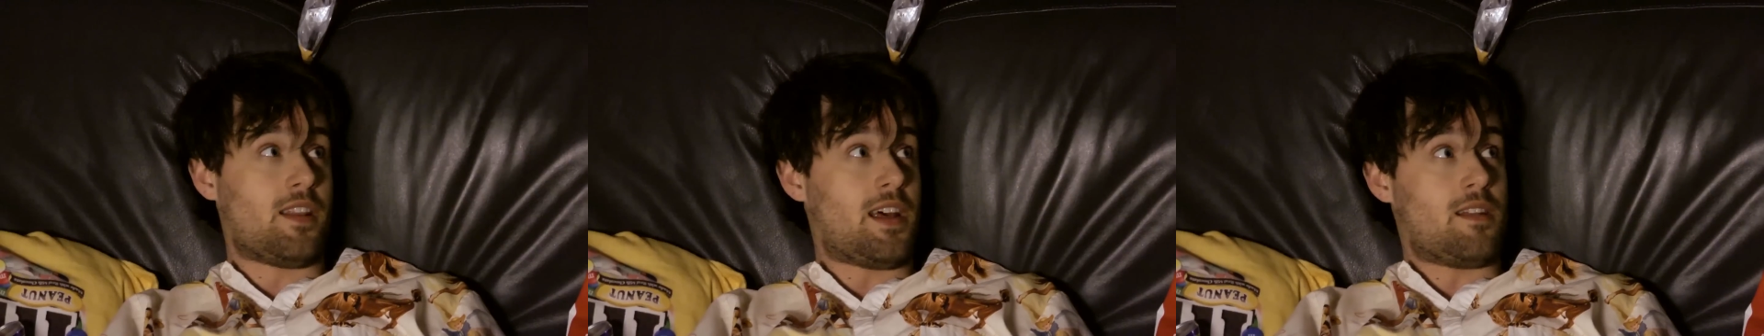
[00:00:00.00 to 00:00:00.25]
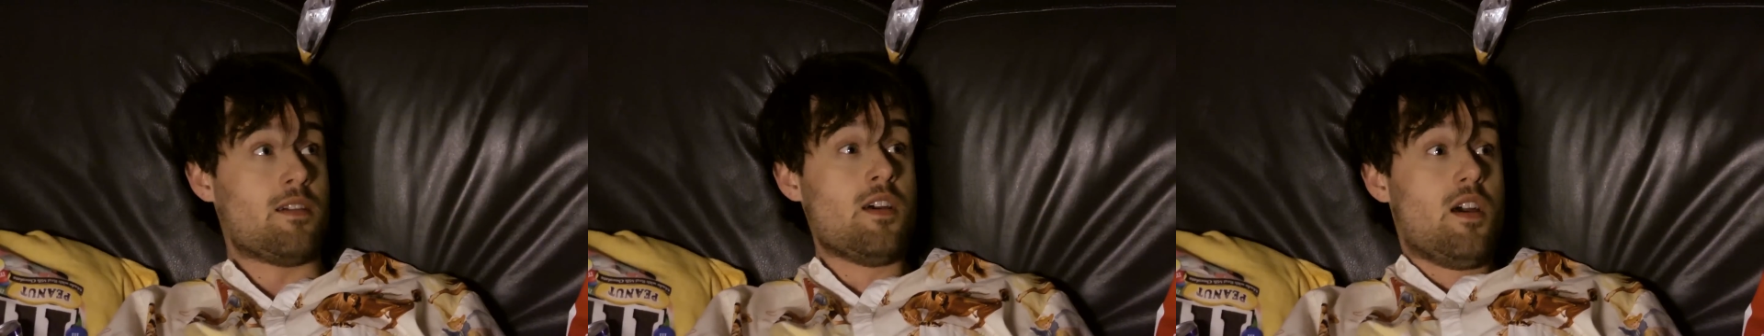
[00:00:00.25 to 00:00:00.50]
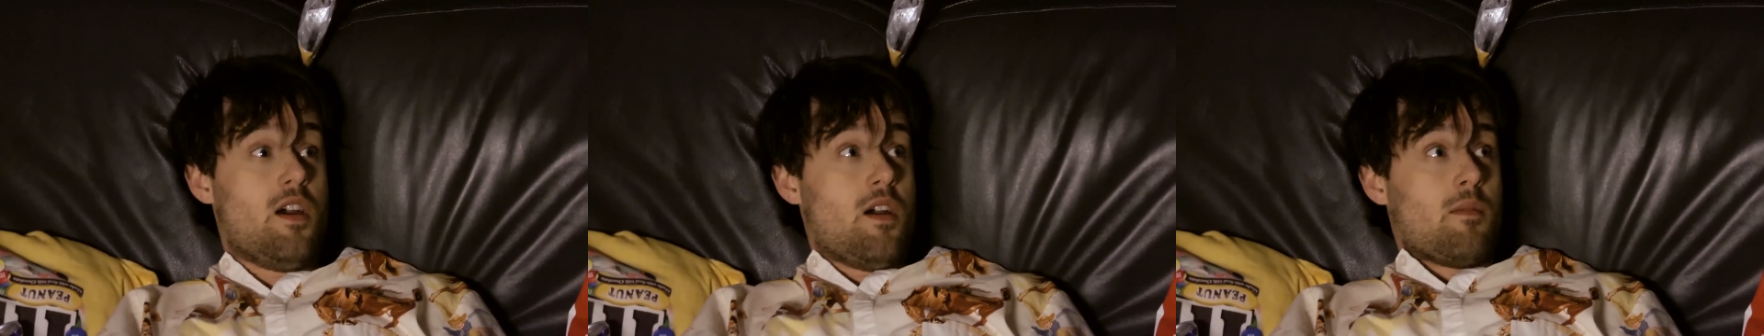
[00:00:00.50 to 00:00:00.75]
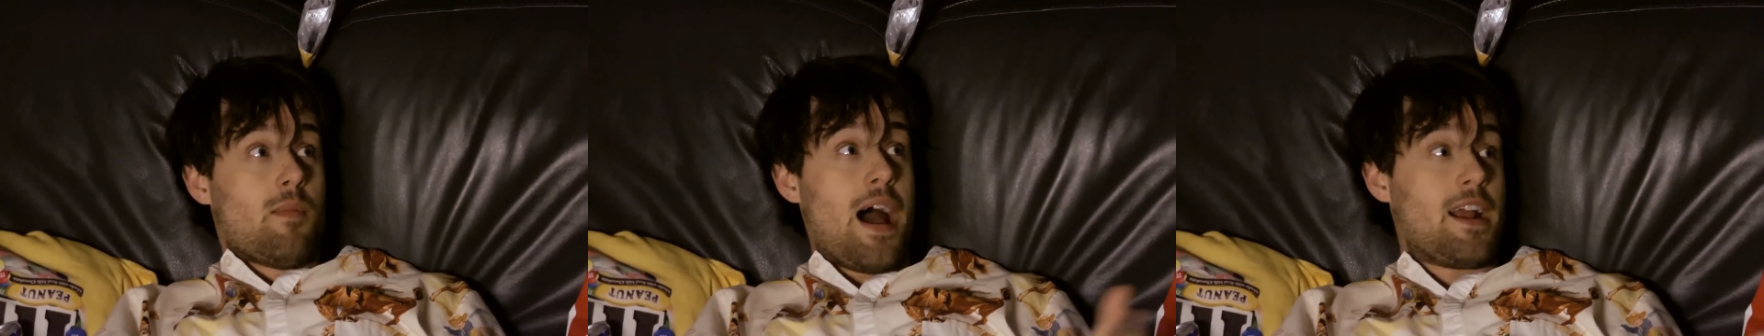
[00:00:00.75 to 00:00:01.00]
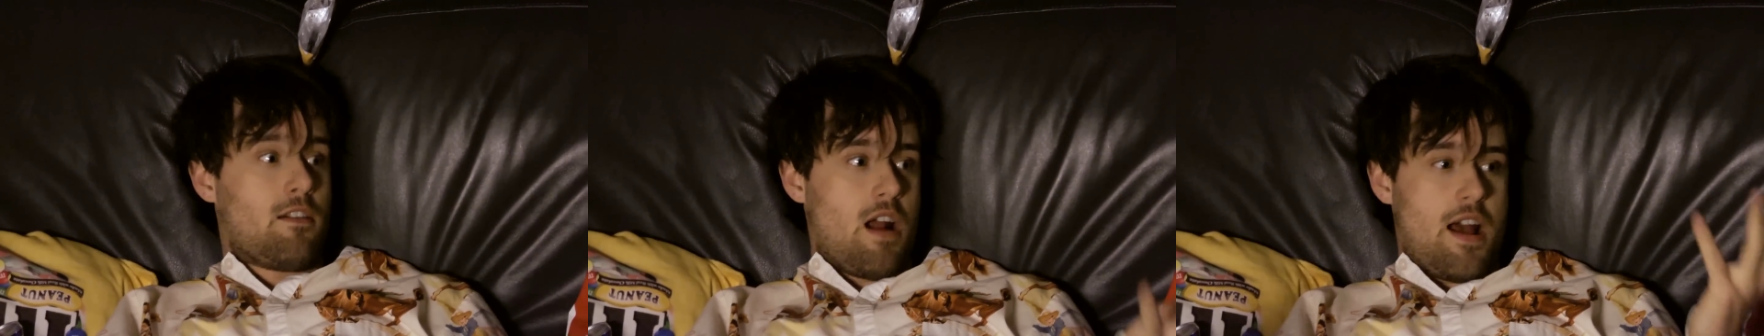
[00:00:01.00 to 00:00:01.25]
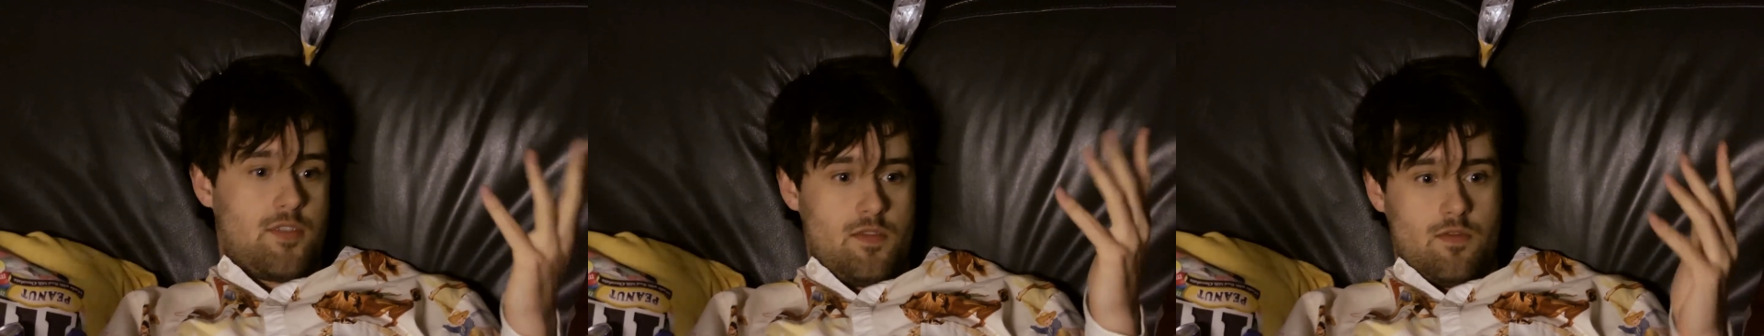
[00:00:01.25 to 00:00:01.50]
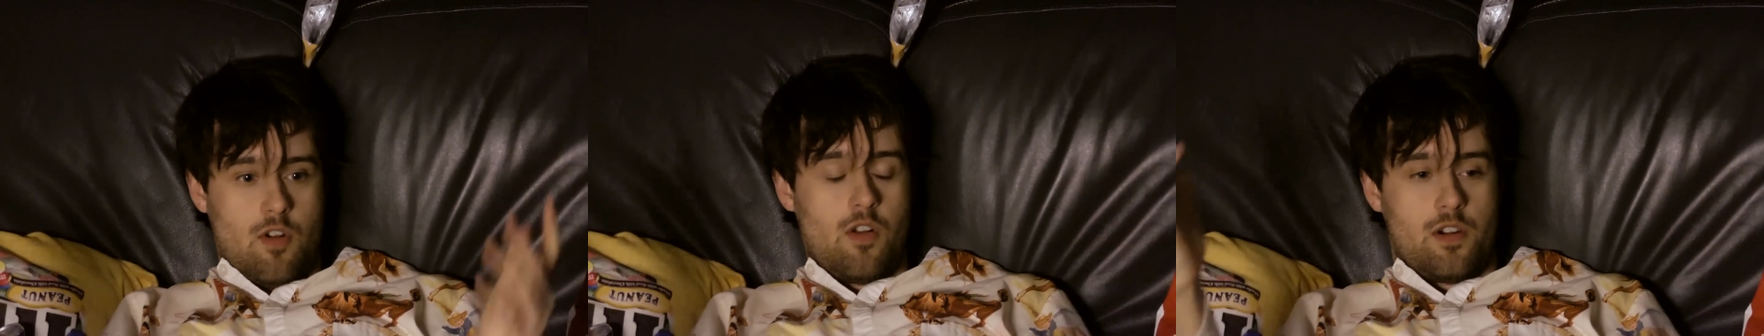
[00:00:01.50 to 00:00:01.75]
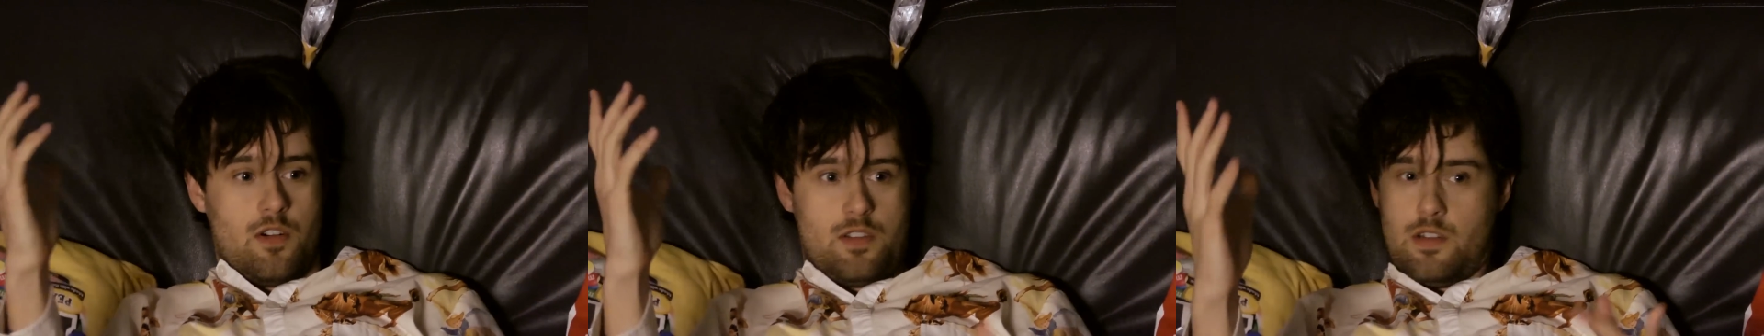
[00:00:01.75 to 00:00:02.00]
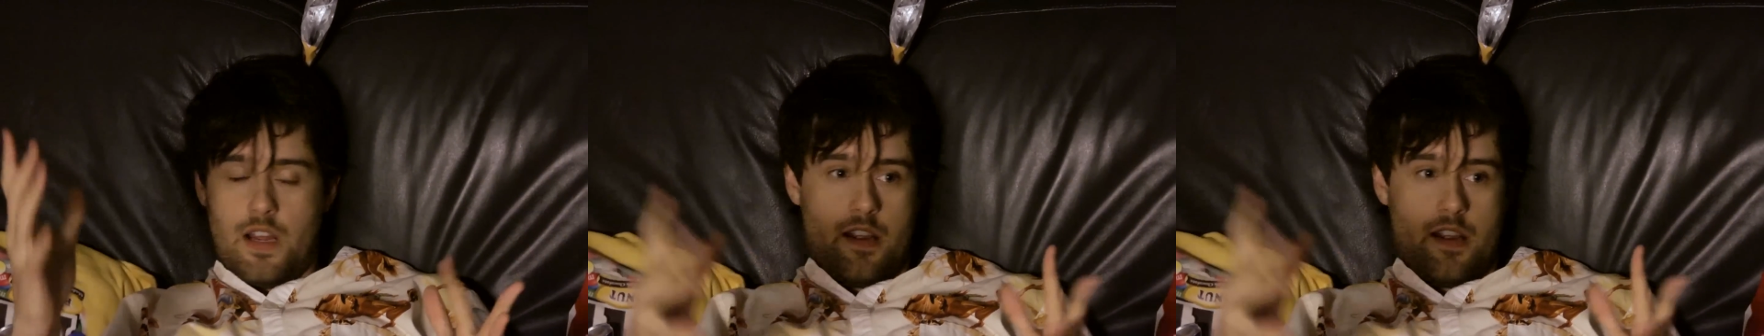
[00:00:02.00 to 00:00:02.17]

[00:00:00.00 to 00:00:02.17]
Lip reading: and then Minecraft and Roller Coaster